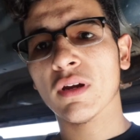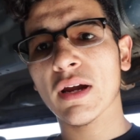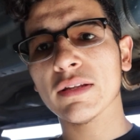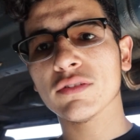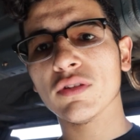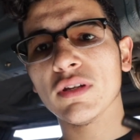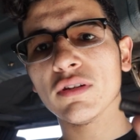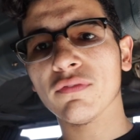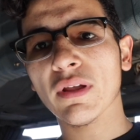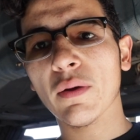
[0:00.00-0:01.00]
All right, so you get
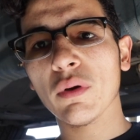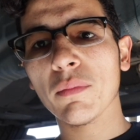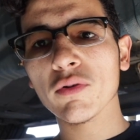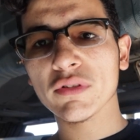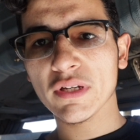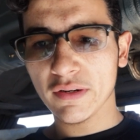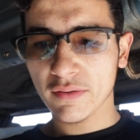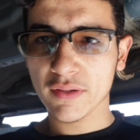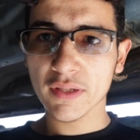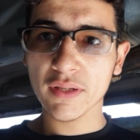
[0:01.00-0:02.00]
your flywheel bolts here,
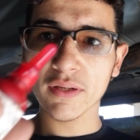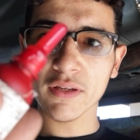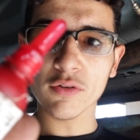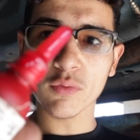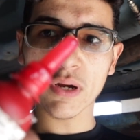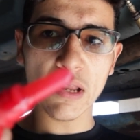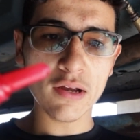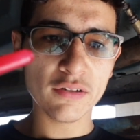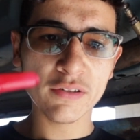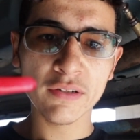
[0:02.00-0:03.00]
your thread
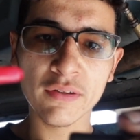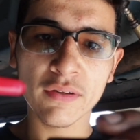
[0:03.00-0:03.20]
locker.